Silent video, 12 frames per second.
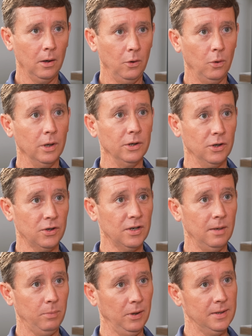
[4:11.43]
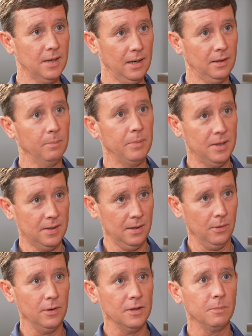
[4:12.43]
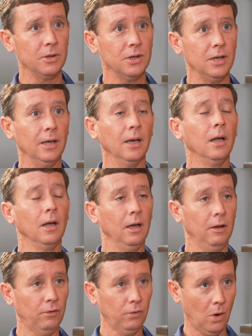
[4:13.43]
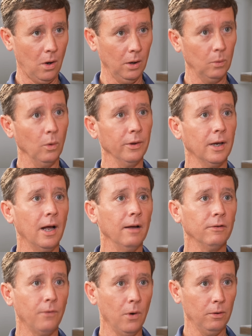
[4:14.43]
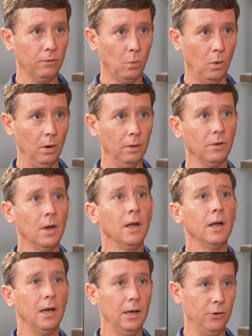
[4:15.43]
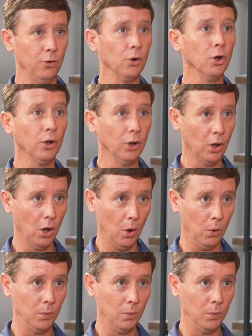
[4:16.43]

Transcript: You can just simply take the P-Series machine, install it where the gas furnace was, and you're good to go.